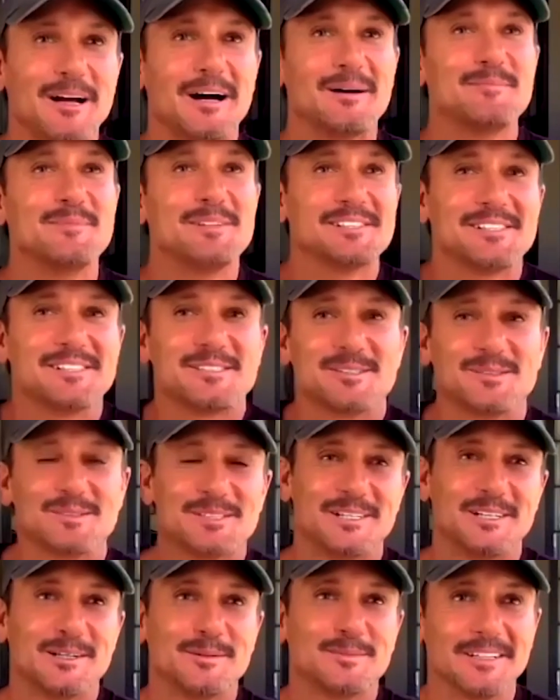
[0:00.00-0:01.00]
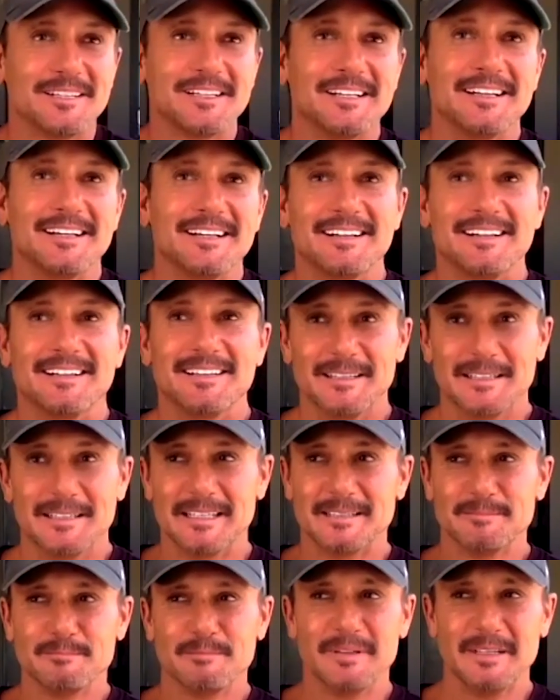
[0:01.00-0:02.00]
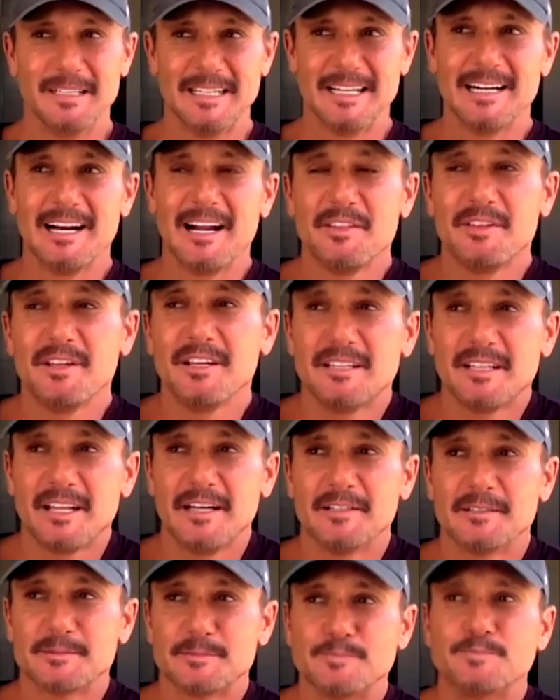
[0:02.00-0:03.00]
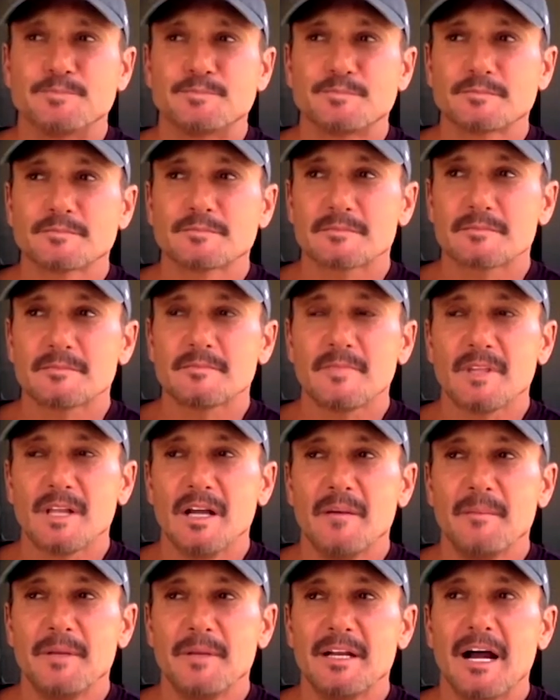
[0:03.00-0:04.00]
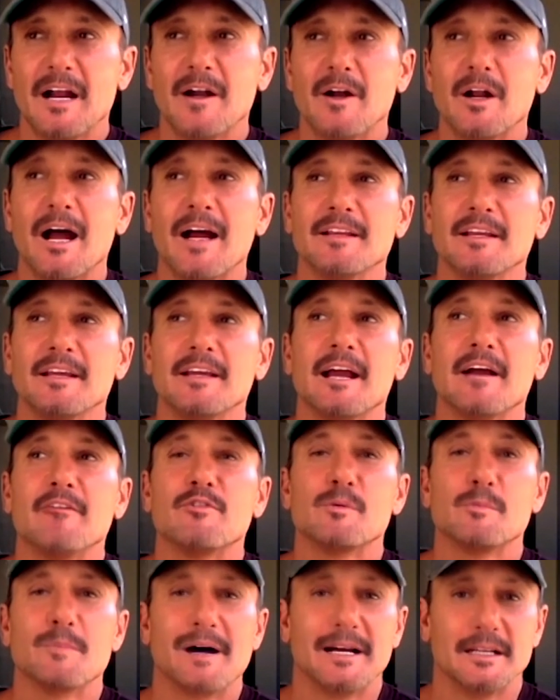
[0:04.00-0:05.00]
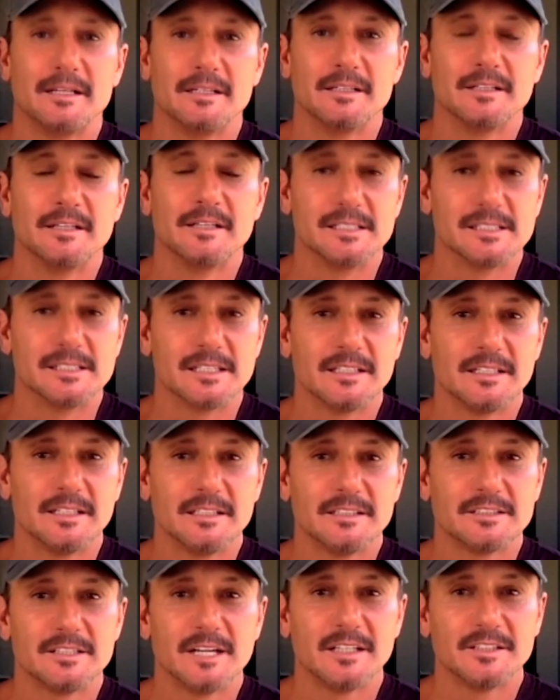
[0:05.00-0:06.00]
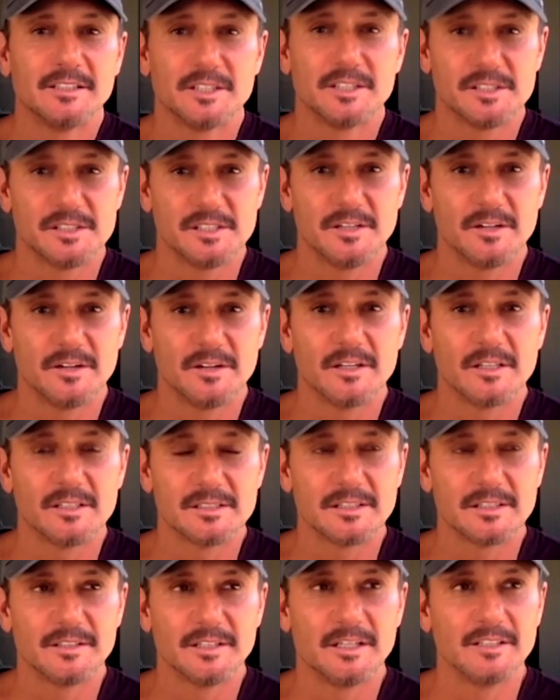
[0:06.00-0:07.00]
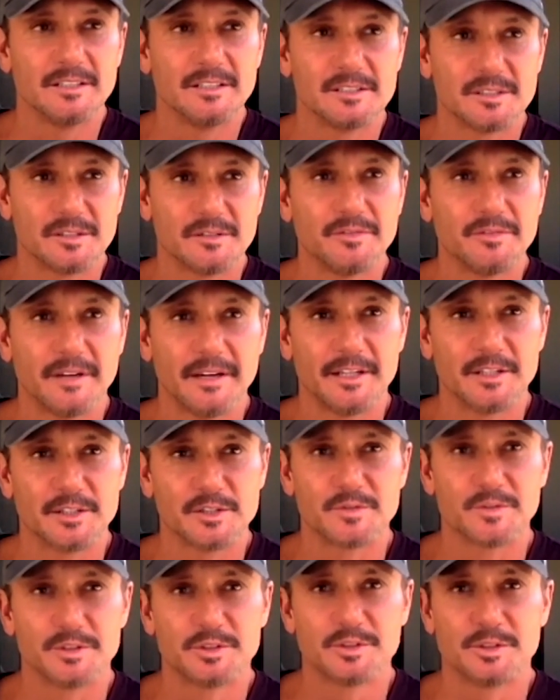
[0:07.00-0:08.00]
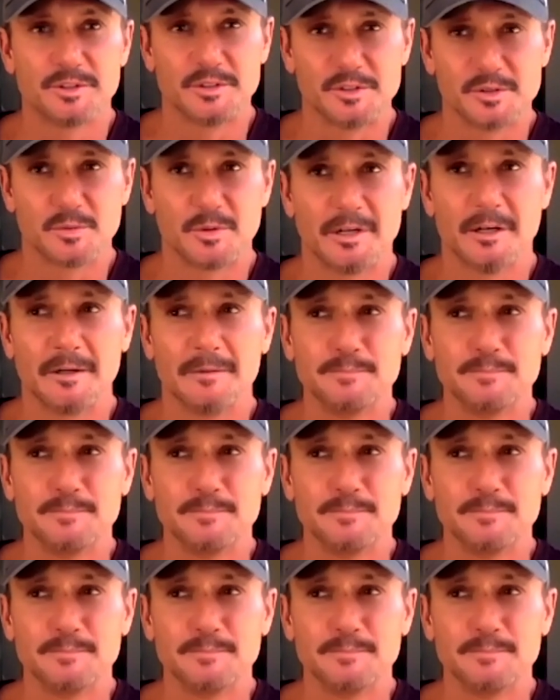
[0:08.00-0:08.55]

I miss it so terribly. And I think that I think everybody does. I think it's not just the artist, and it's the fans for sure as well.